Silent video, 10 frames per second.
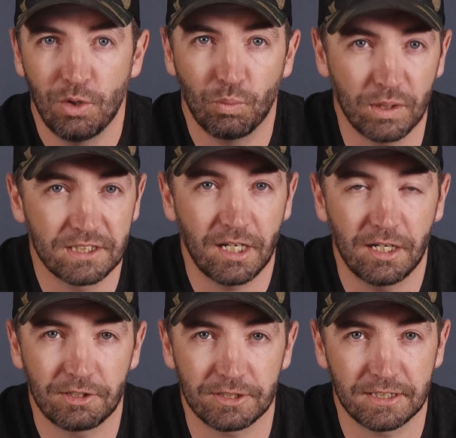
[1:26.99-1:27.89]
Once a
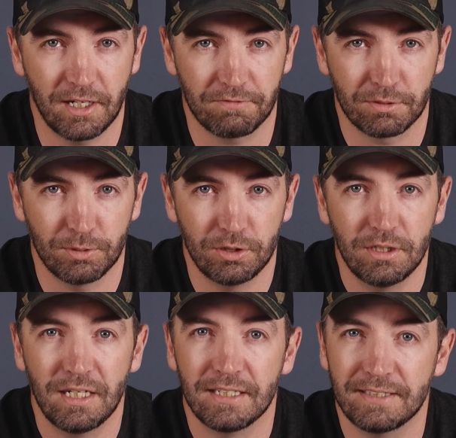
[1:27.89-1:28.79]
hunter is comfortable,
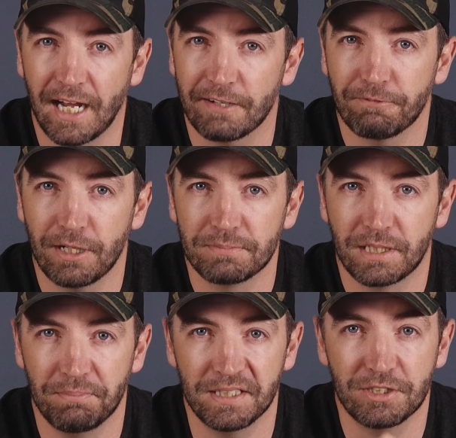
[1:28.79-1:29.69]
diaphragms
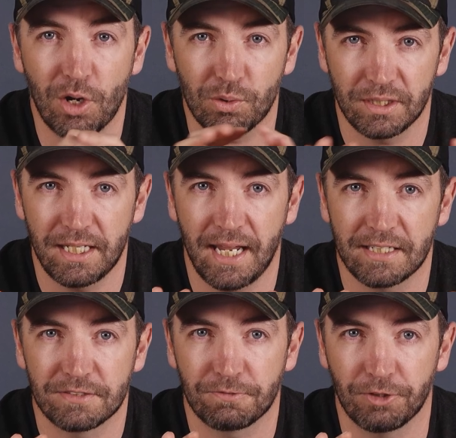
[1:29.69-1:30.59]
can be totally
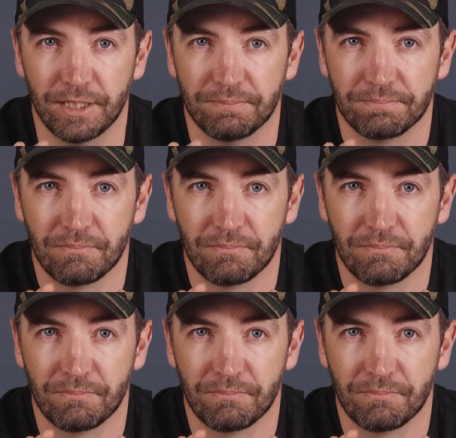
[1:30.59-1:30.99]
hands-free.